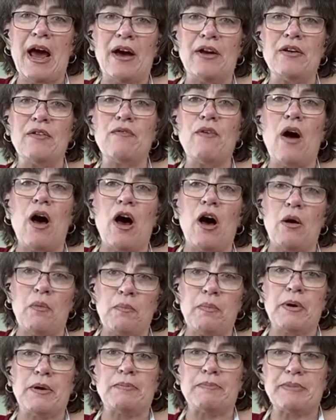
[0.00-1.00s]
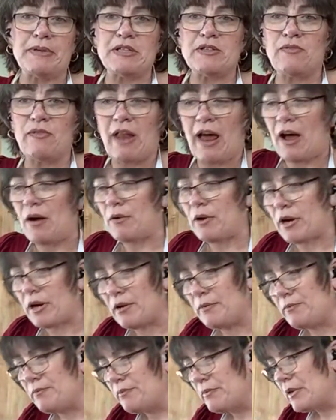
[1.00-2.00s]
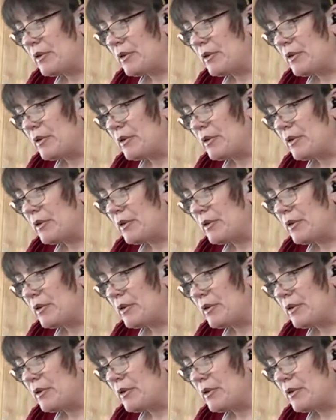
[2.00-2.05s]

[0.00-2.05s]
out of all purpose flour.